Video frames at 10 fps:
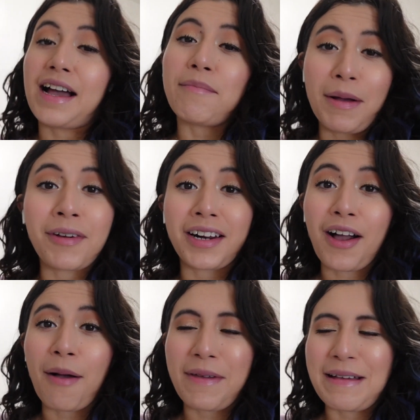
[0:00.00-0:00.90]
Yeah, I'm gonna
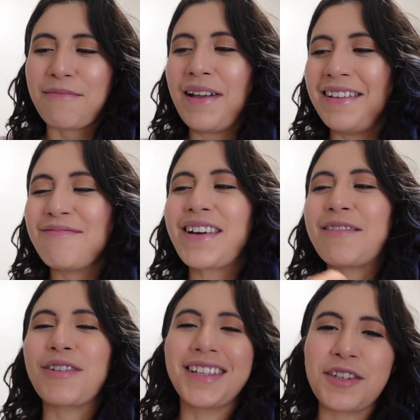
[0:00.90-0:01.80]
copy him, but I
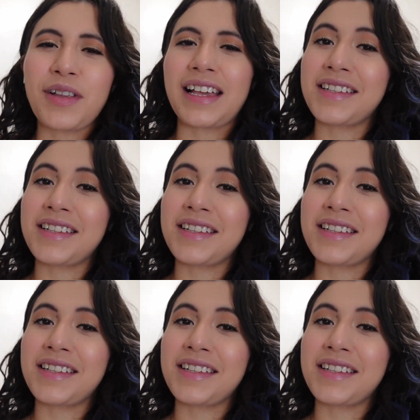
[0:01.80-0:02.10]
want to do like